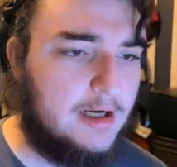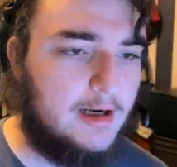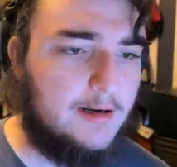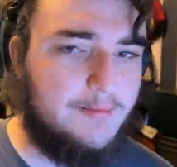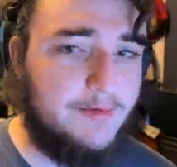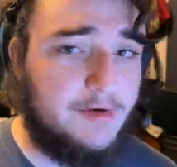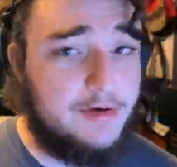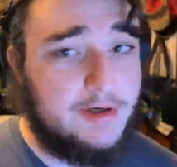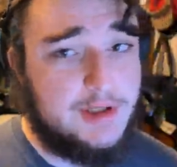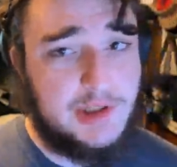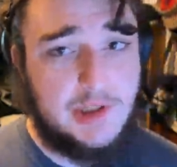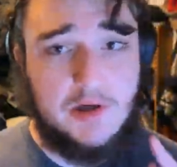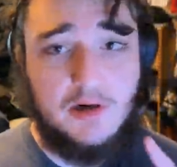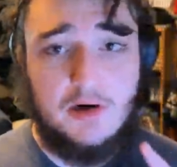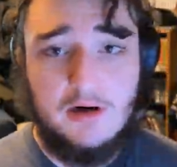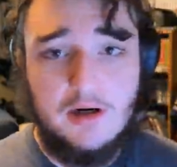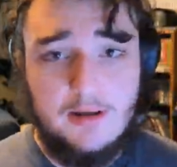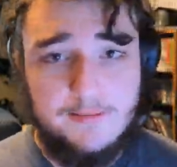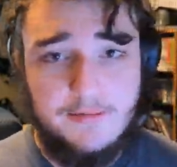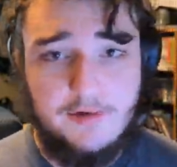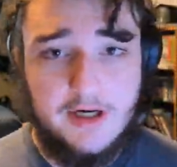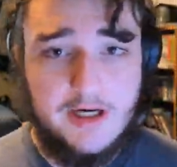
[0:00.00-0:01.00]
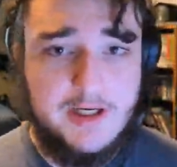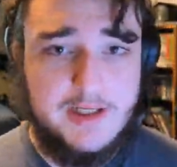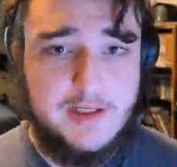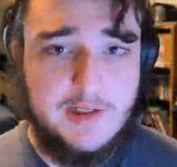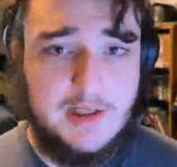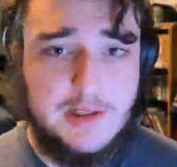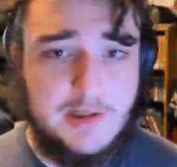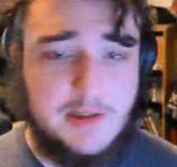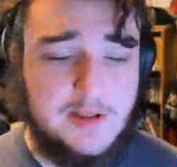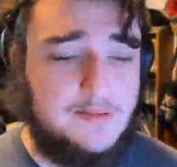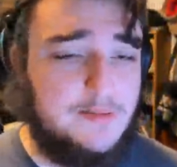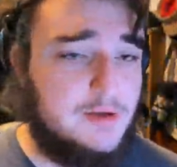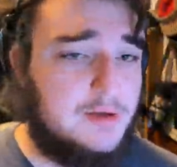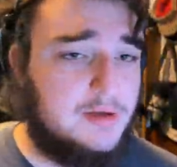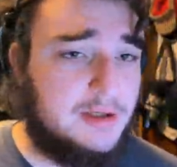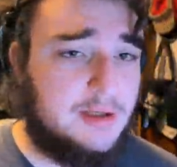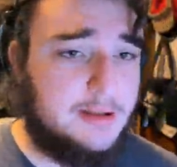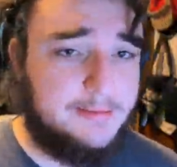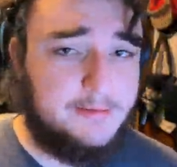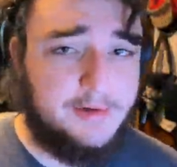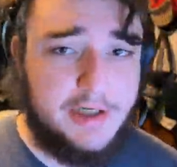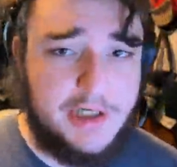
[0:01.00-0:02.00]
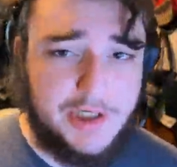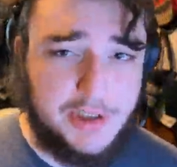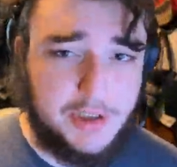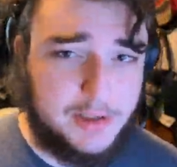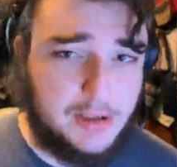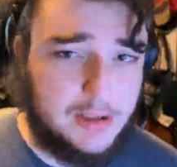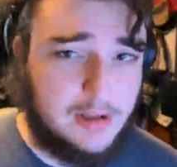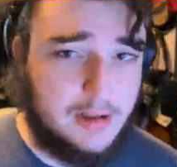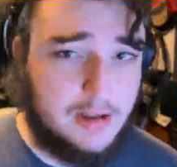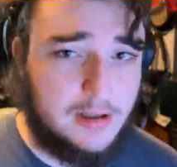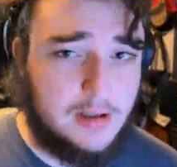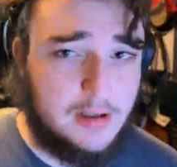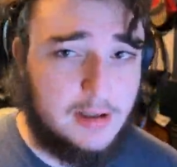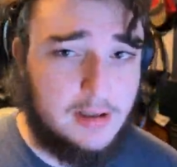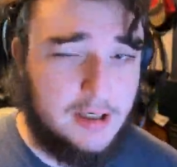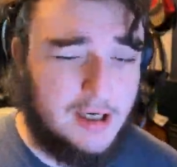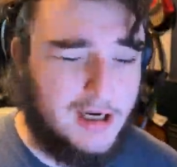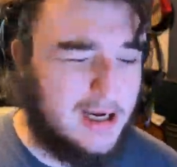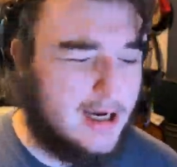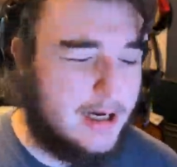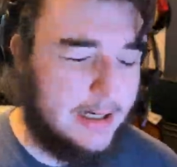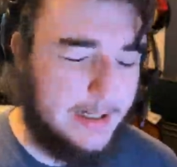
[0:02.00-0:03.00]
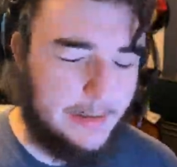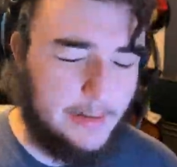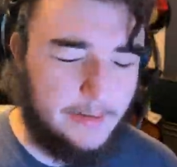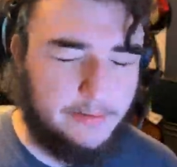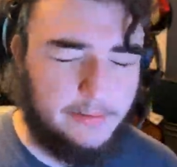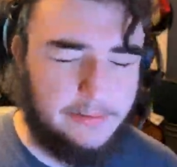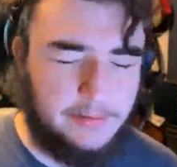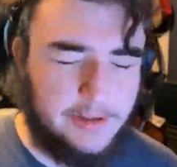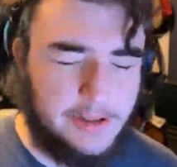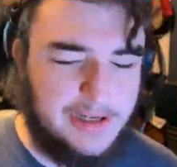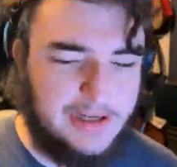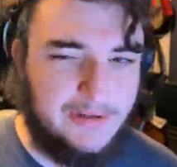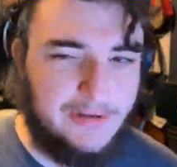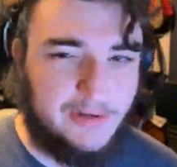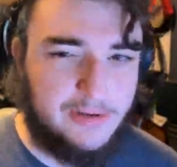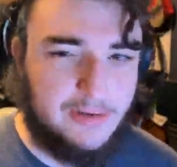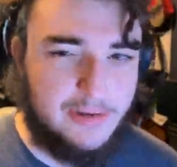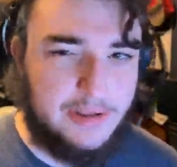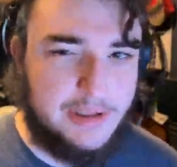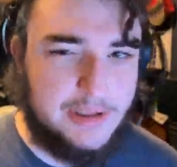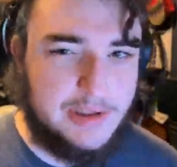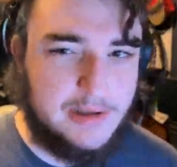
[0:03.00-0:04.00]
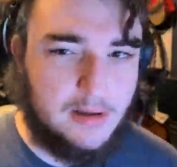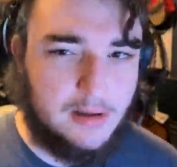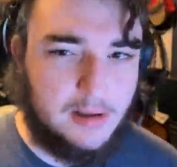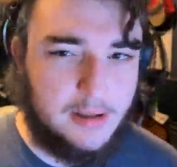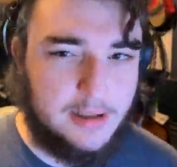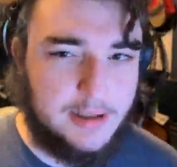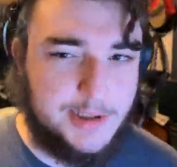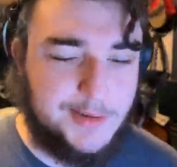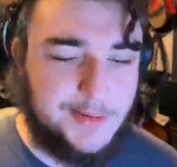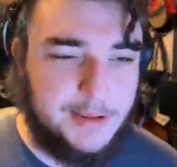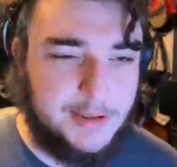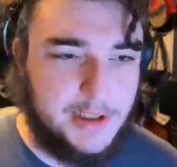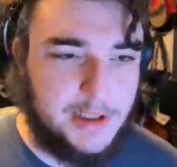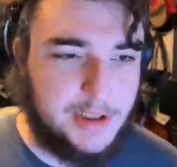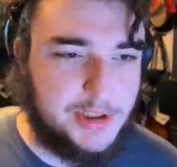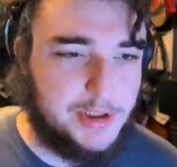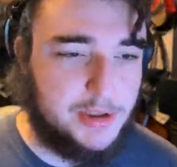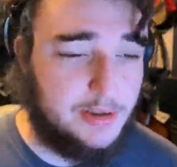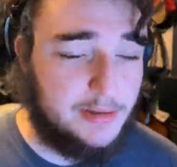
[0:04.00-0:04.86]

There is a car upgrading system. You can upgrade your car. I don't think there is car customization.